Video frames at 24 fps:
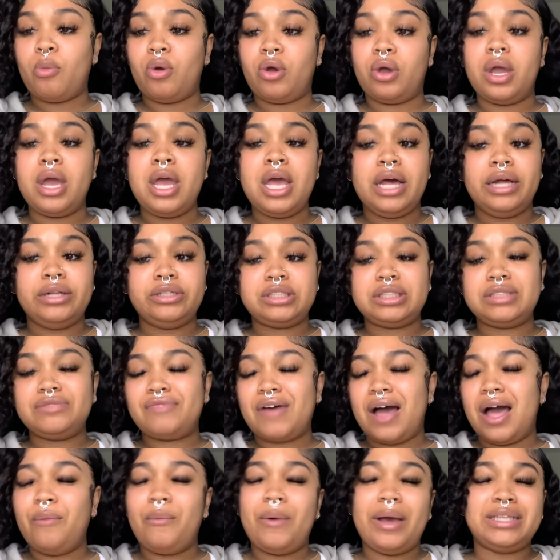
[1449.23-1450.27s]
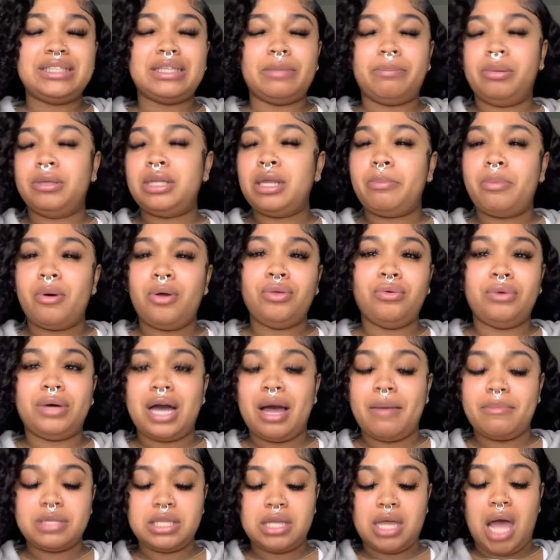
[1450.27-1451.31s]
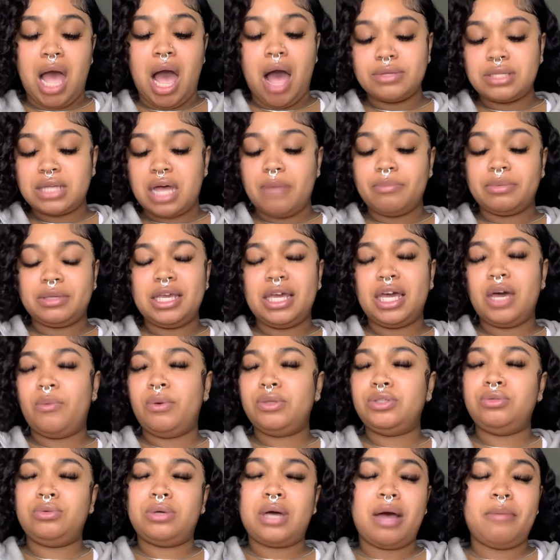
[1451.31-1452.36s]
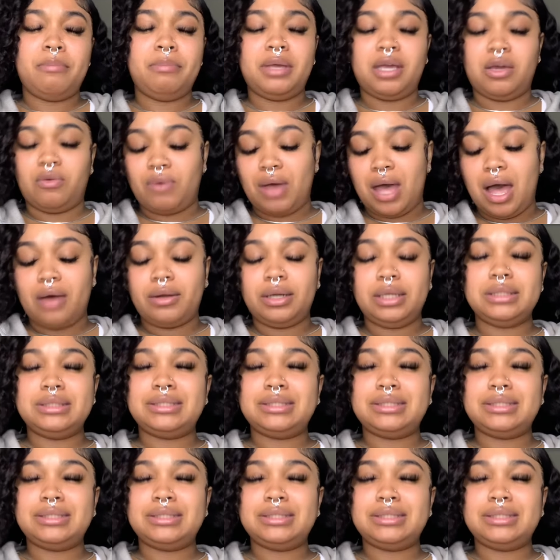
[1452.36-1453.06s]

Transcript: or just find ways to pull up on you, come to your house, come kick it with you, come be around.